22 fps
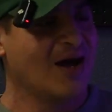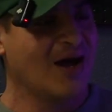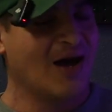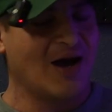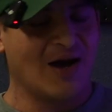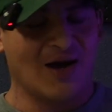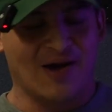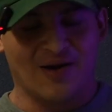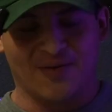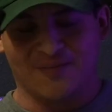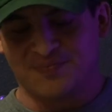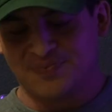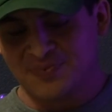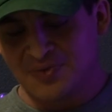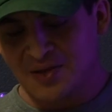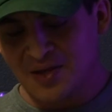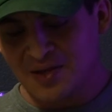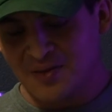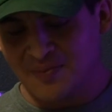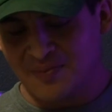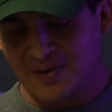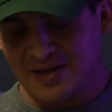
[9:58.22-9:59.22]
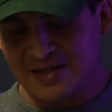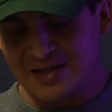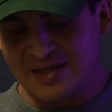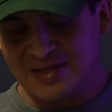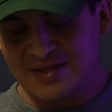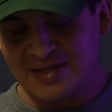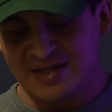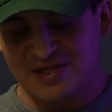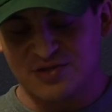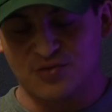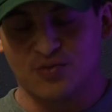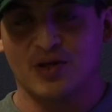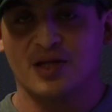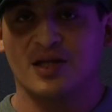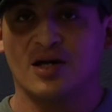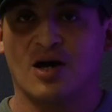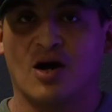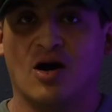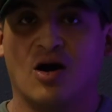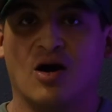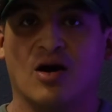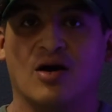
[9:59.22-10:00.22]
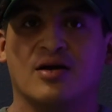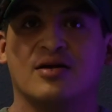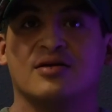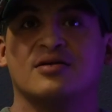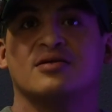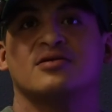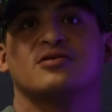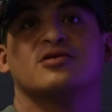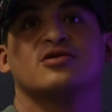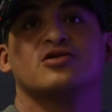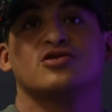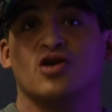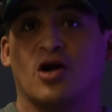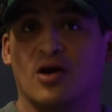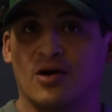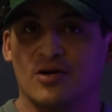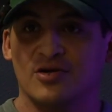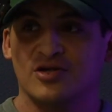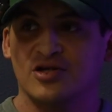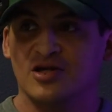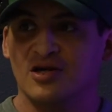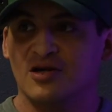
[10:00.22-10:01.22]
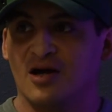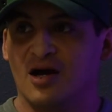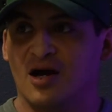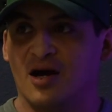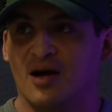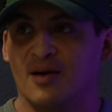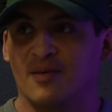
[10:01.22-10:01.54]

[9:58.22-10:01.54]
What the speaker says: But that's really hard to charge it